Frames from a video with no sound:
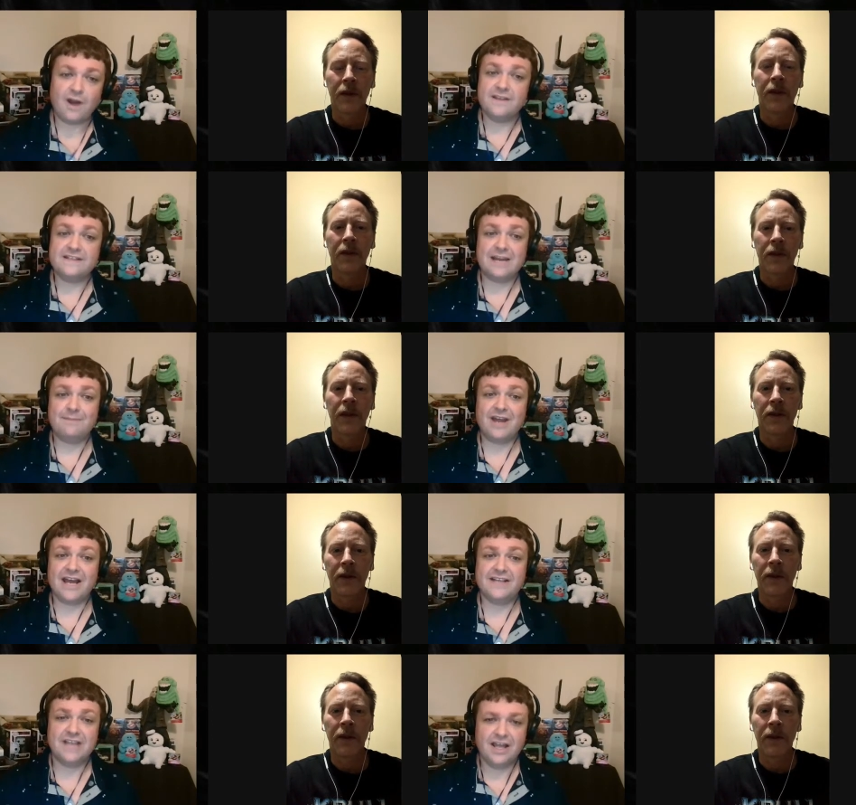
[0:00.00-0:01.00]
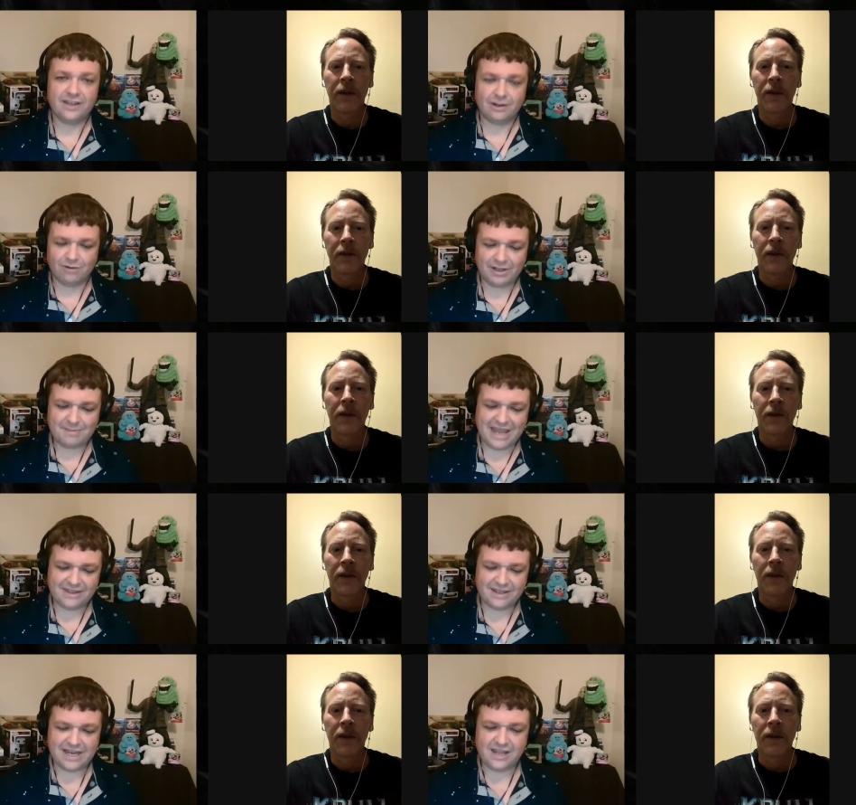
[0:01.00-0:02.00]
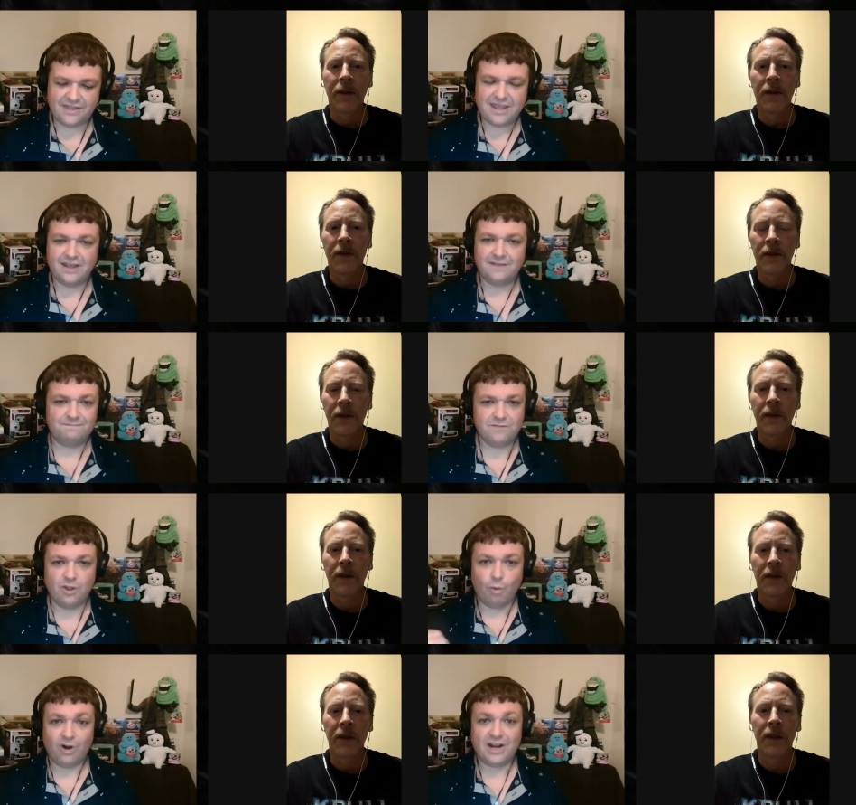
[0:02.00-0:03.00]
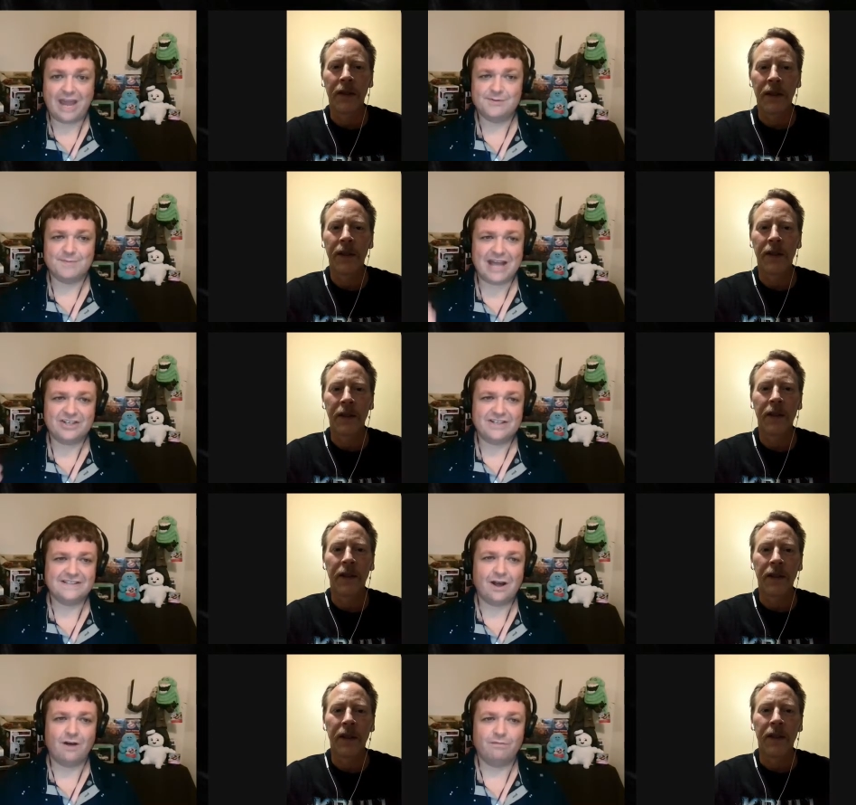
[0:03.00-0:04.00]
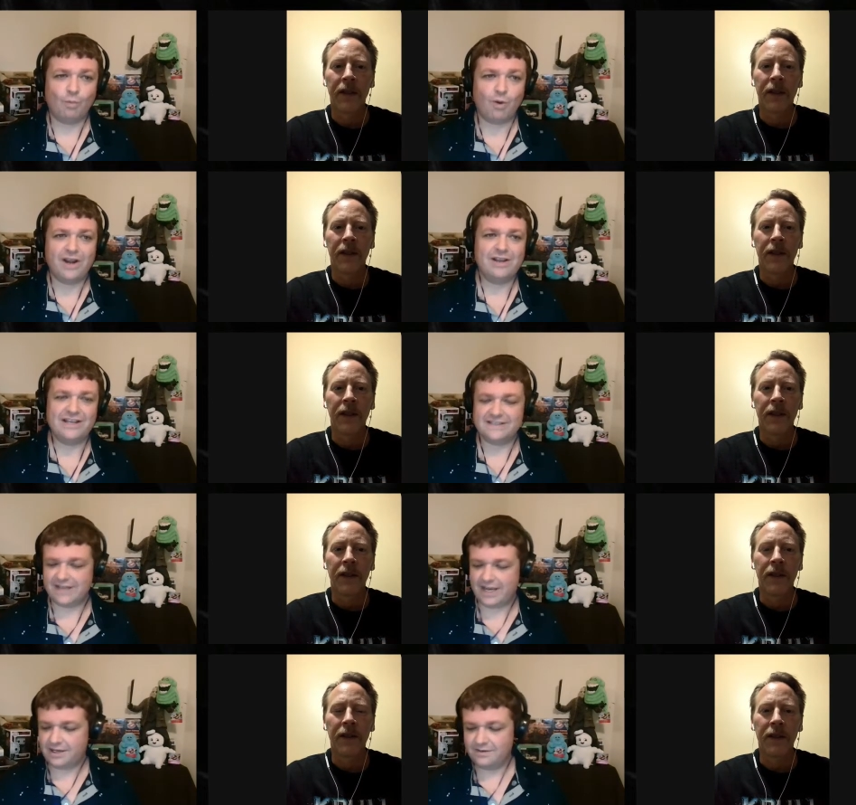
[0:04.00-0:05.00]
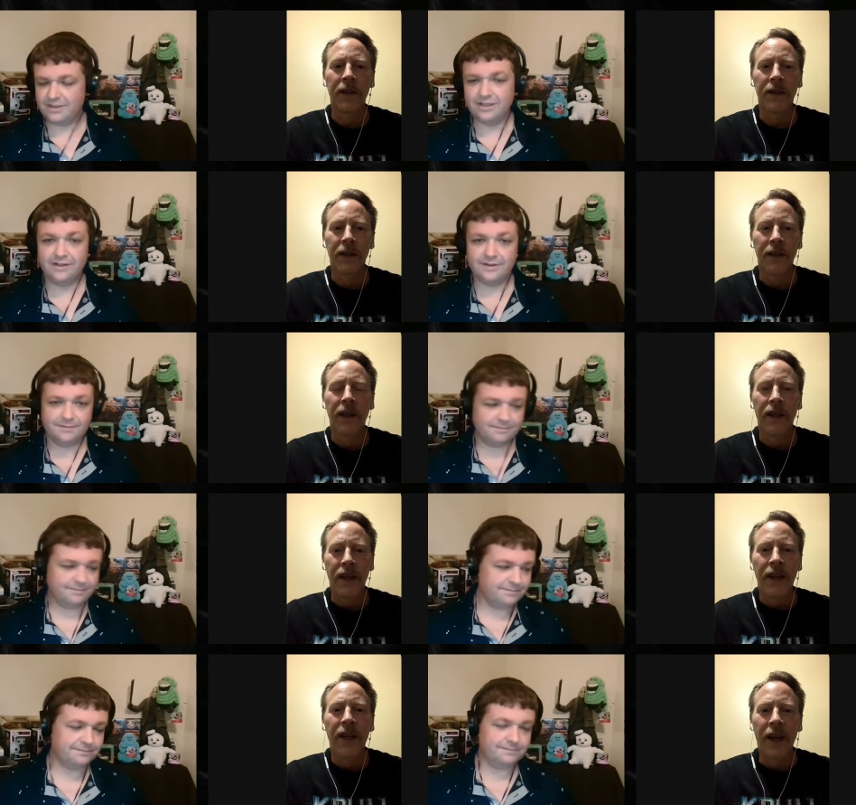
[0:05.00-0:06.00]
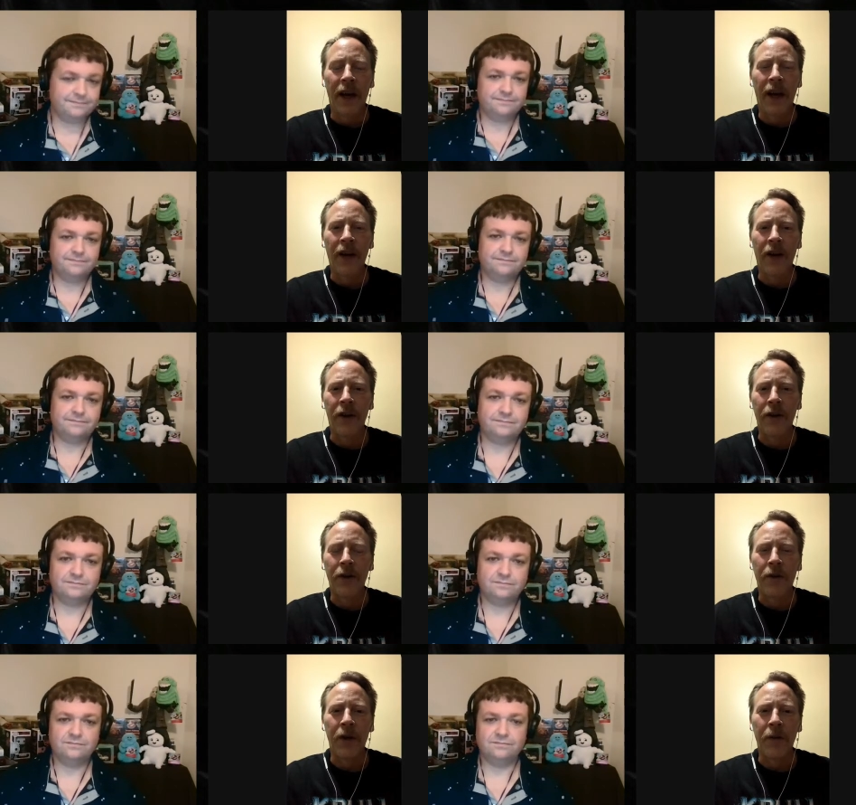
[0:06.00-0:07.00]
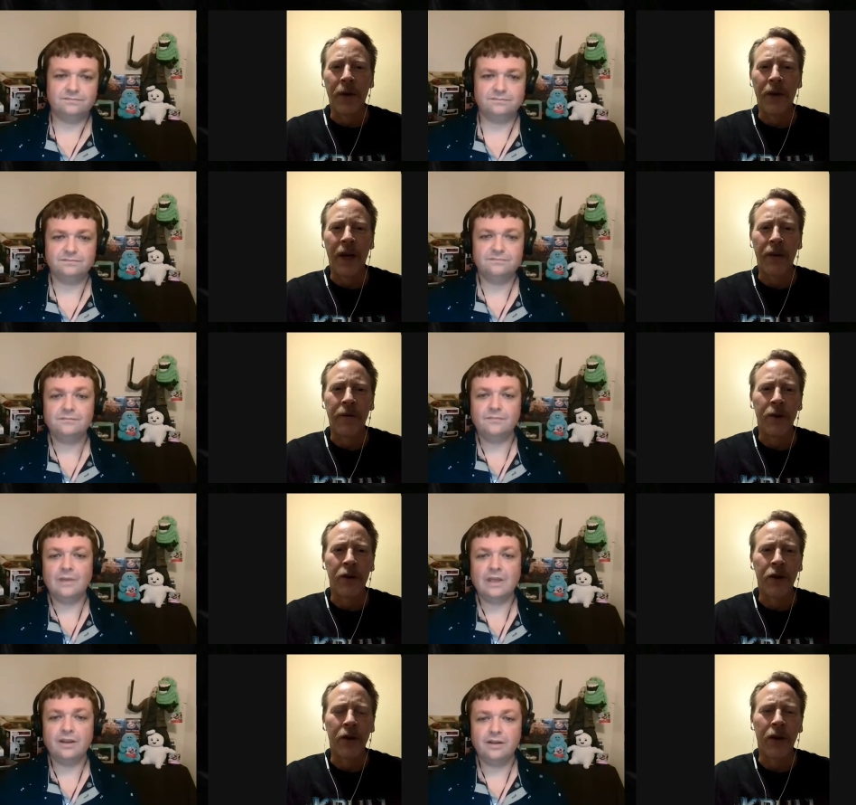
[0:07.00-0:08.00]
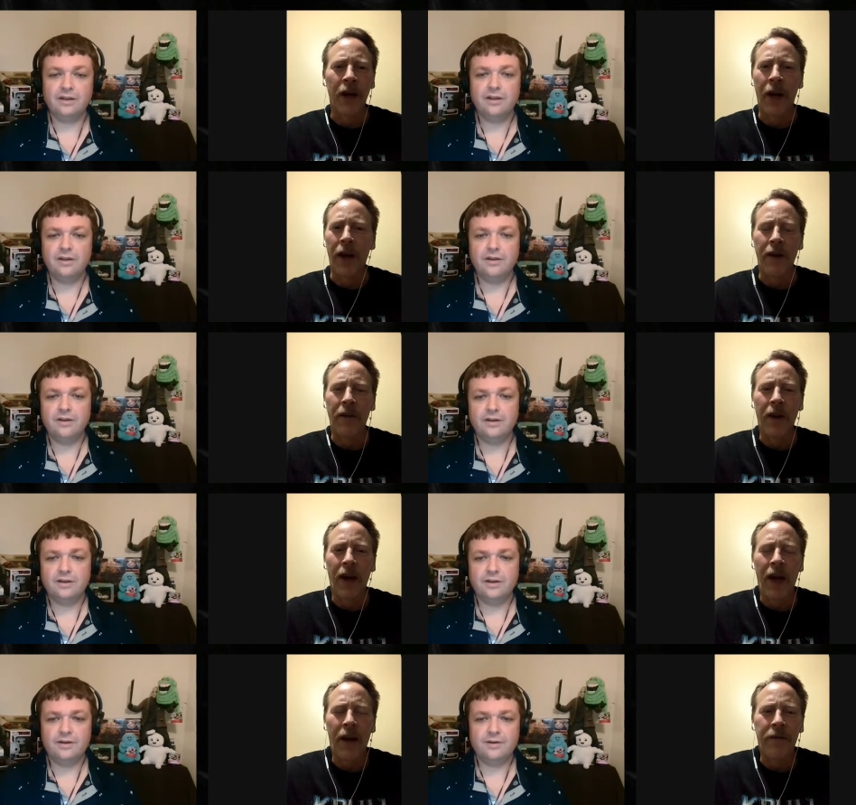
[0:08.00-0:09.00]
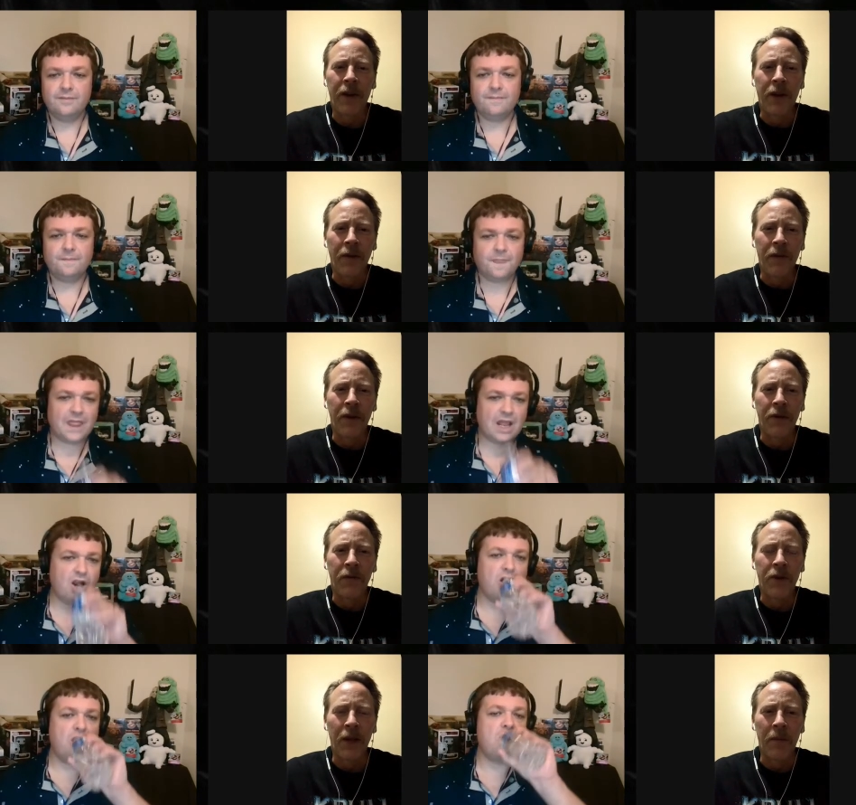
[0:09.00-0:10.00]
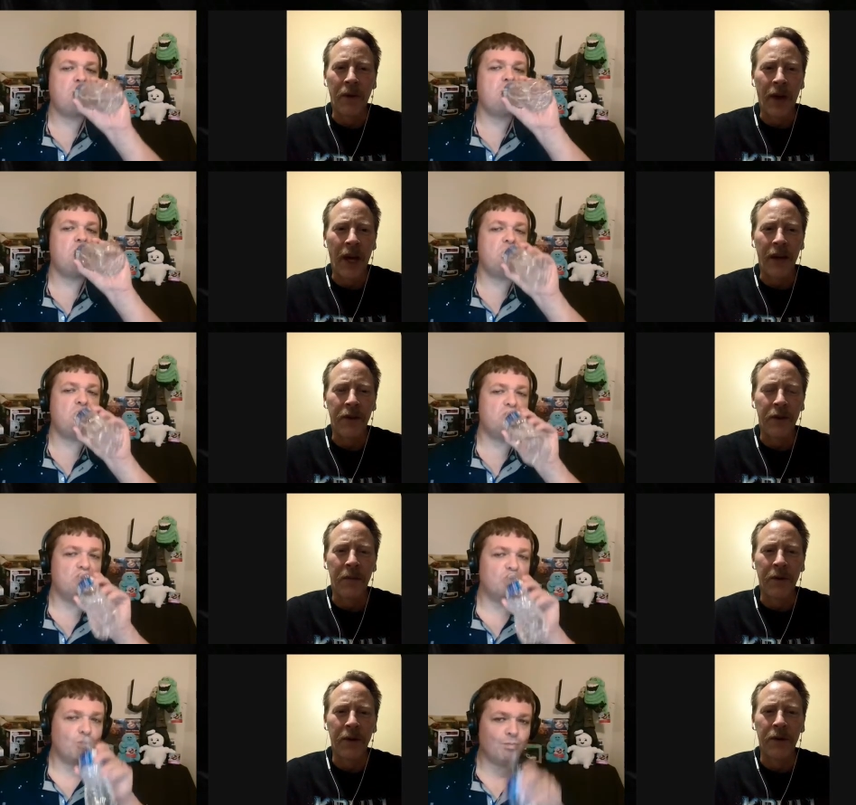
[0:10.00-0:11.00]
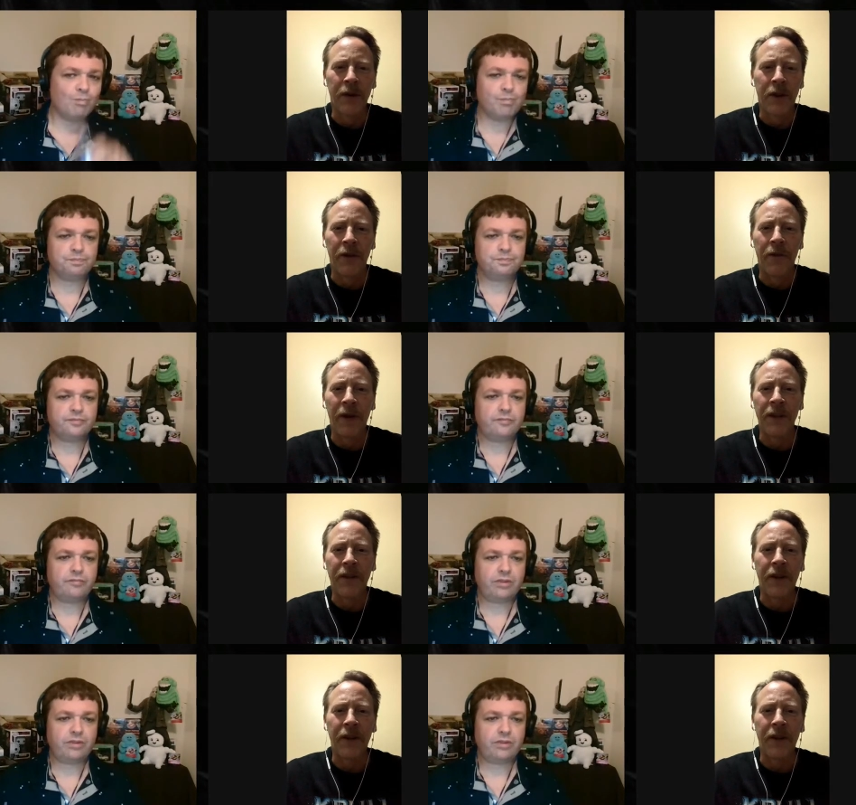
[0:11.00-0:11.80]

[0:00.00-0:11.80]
Speaker 1: of the same guys that really made the the the War Games match itself what it is today.
Speaker 2: Yeah, I got to agree with that for sure. I I have to give the tip of the hat to the person that invented